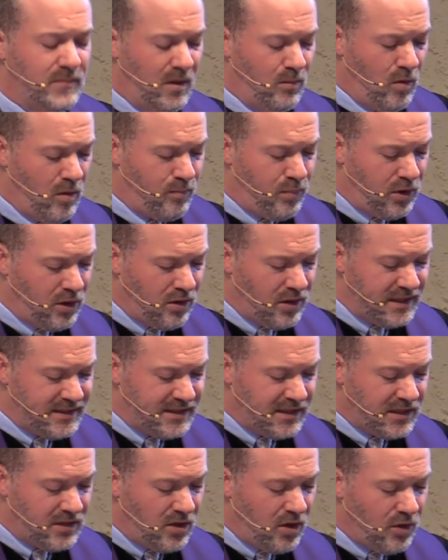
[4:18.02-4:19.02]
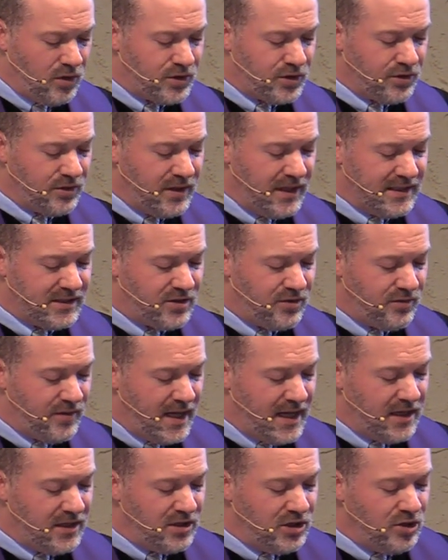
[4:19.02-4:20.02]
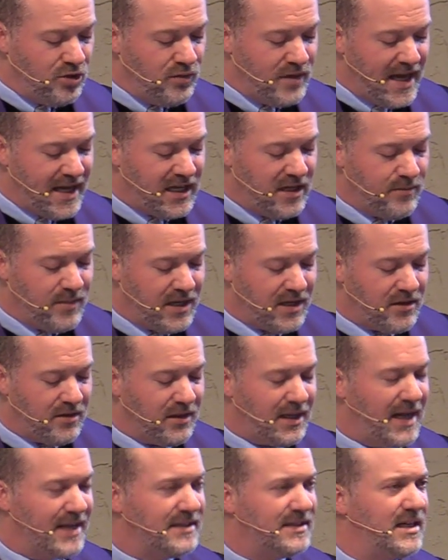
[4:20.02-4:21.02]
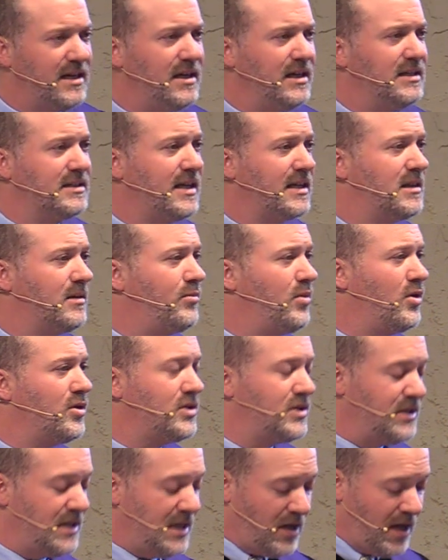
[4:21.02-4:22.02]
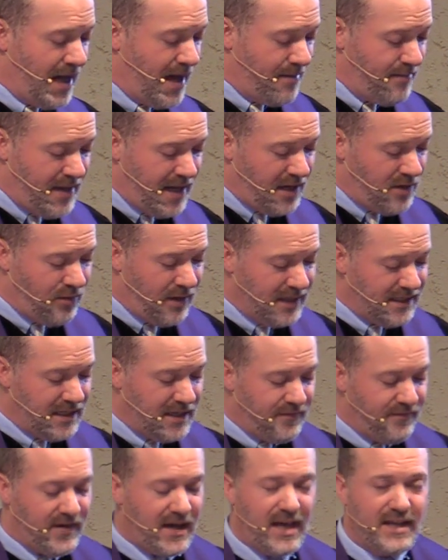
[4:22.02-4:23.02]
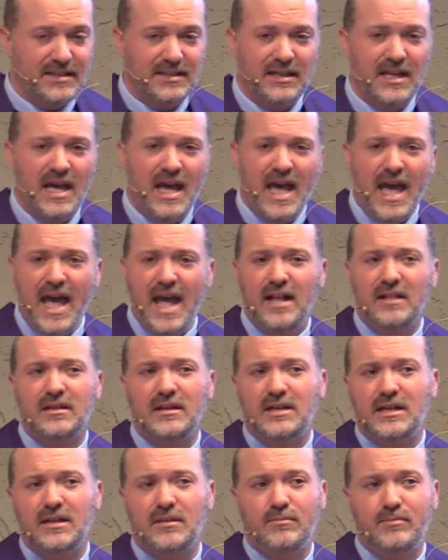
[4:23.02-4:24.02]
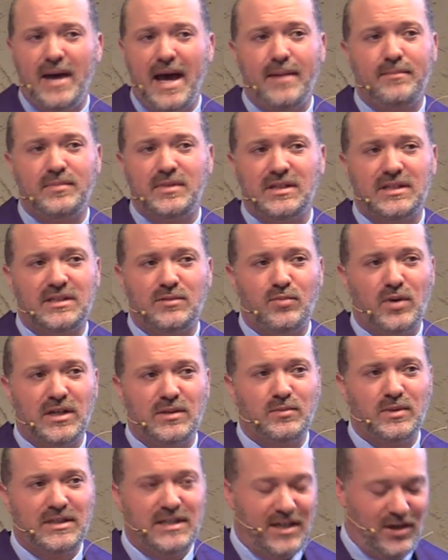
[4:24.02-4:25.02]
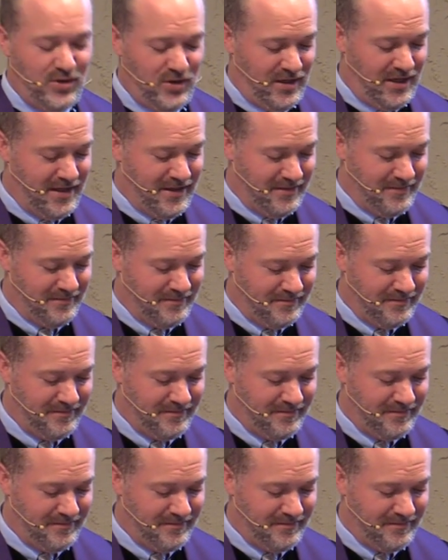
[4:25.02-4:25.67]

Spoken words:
A more pluralistic culture has created new ecumenical identities, like the person I met who identified as an Anglican Baptist Presbyterian.